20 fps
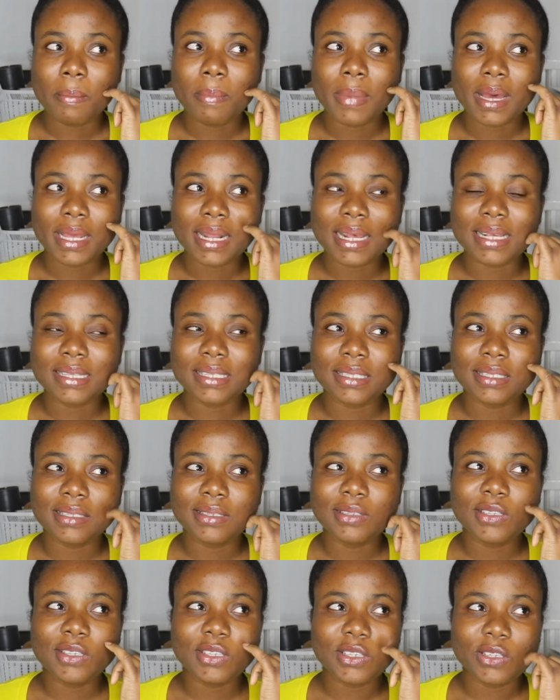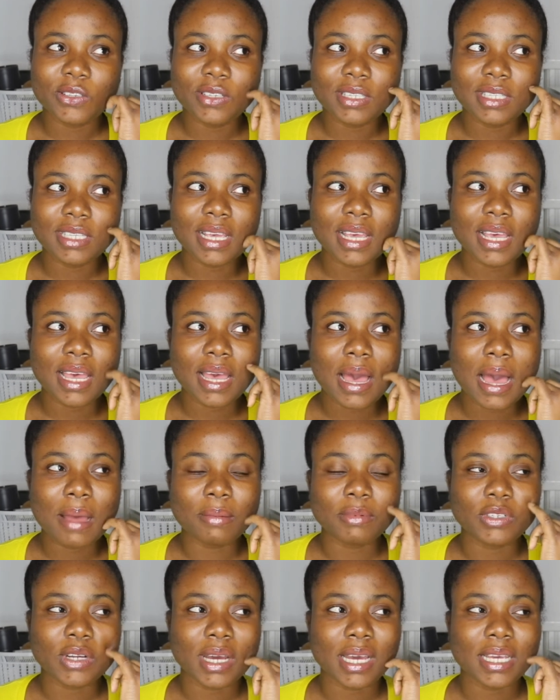but I still use it.
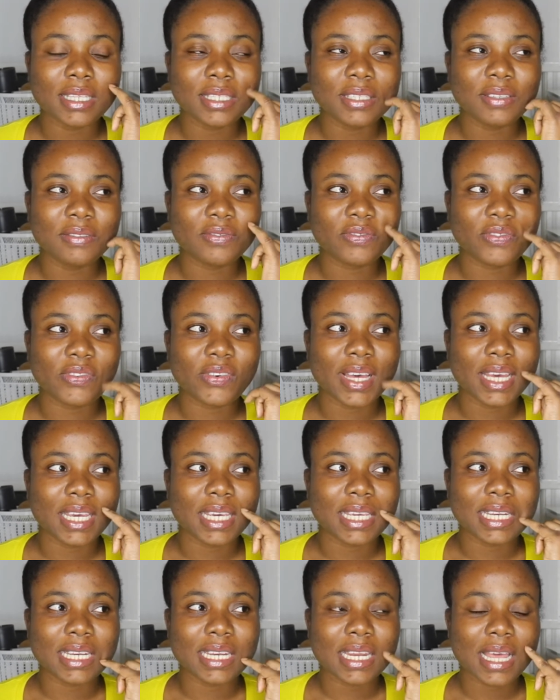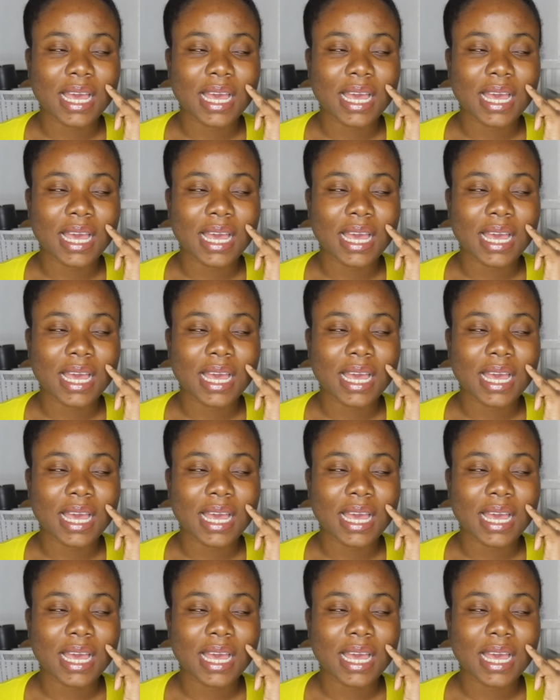I'm trying to find